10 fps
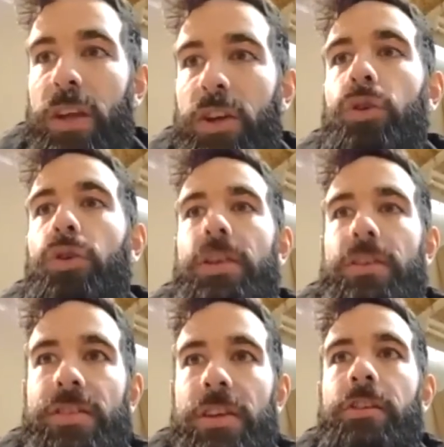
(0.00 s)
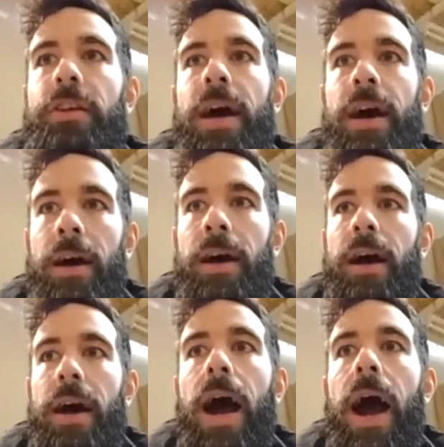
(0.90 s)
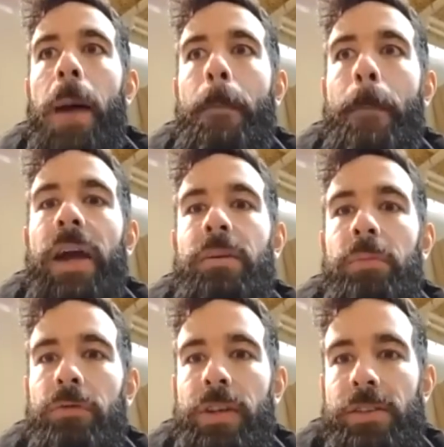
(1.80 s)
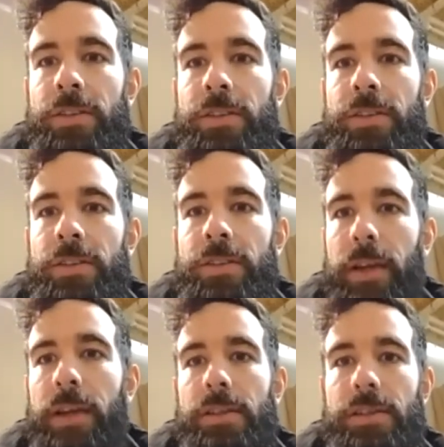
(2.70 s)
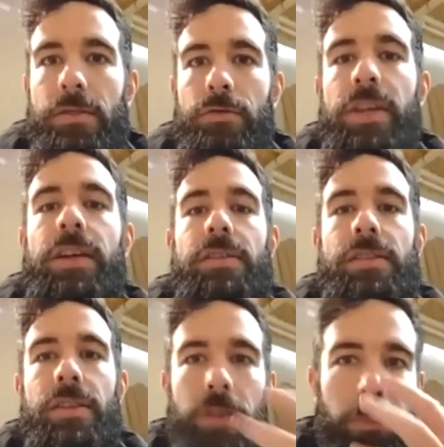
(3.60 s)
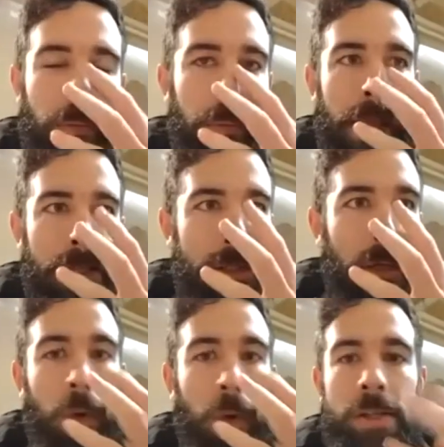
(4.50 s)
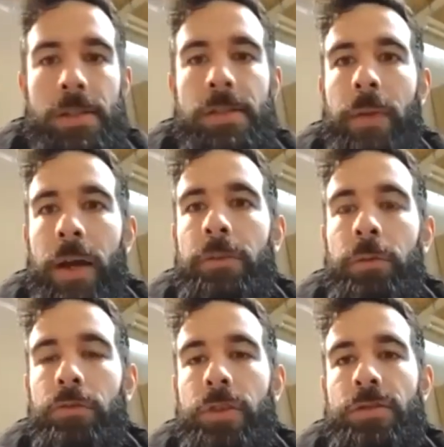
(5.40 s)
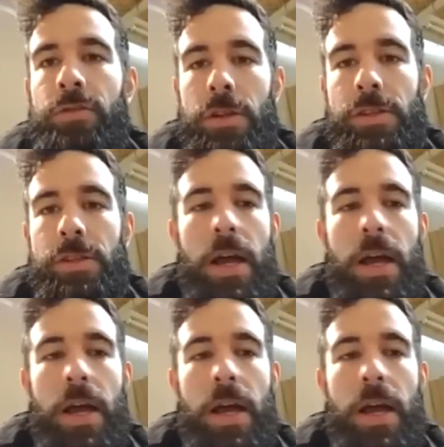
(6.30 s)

you know consider it a, a mineable resource like cons- reconsidering plastic waste as a mineable resource